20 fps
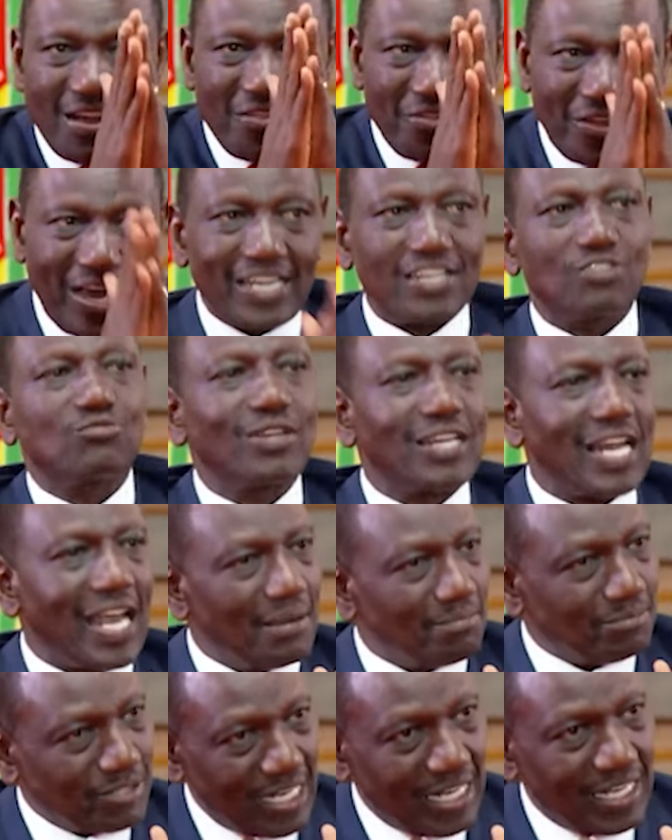That is what I
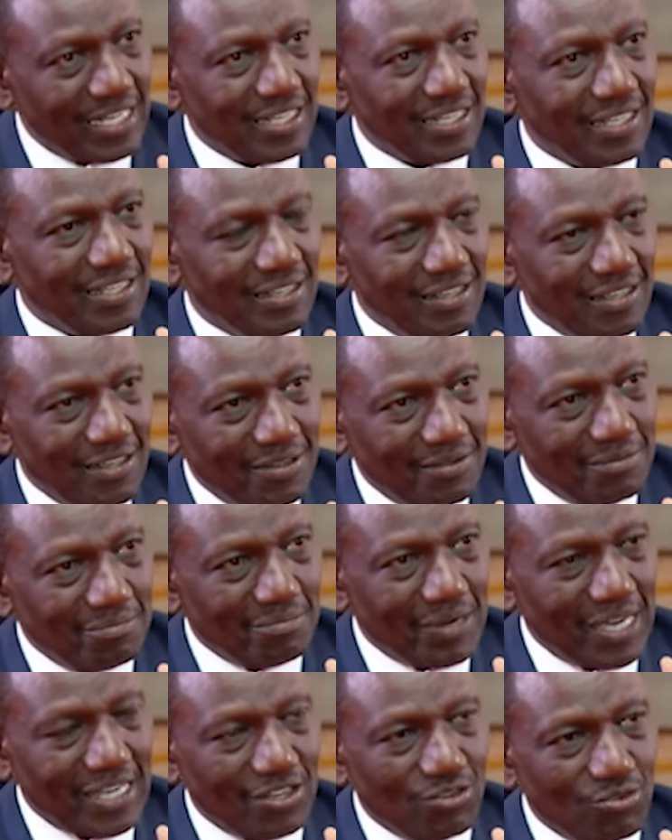am telling
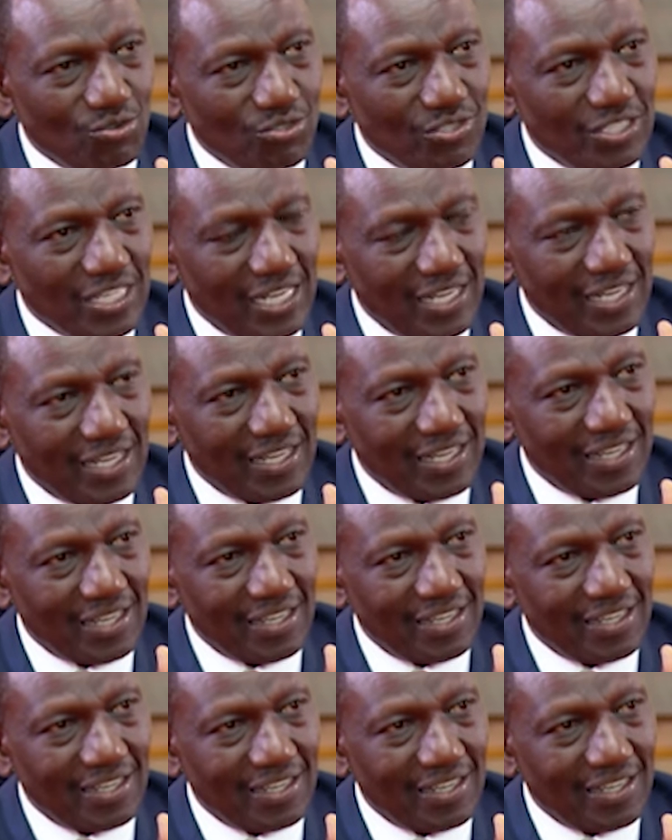my
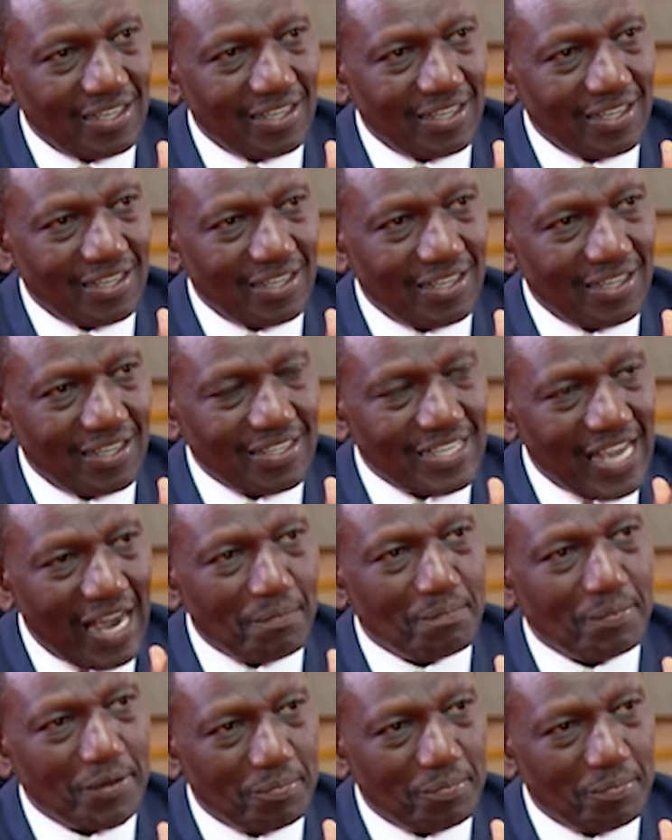good young people.